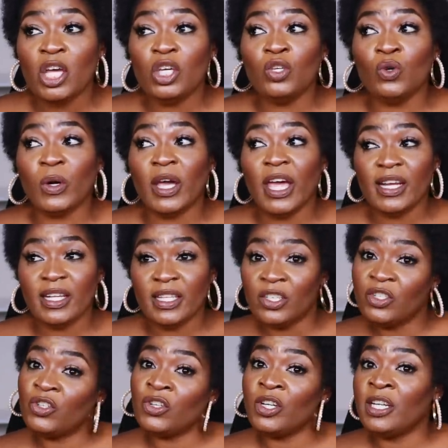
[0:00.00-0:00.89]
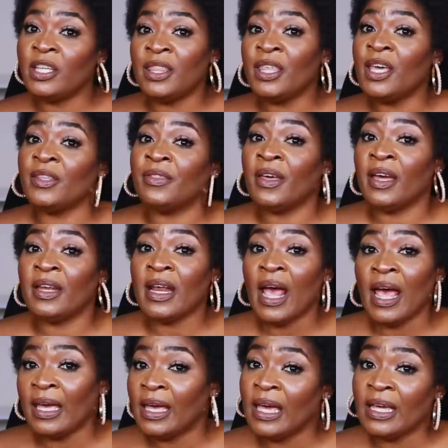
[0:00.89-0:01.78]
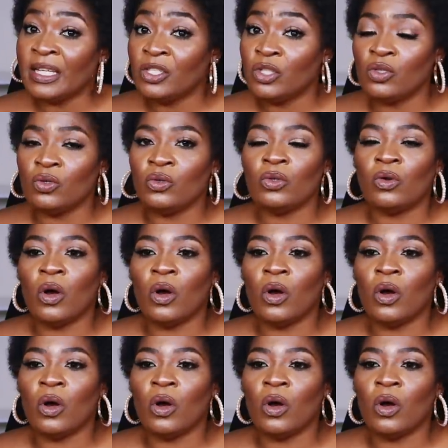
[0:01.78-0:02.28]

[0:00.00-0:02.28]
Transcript: you can literally think that I hate you,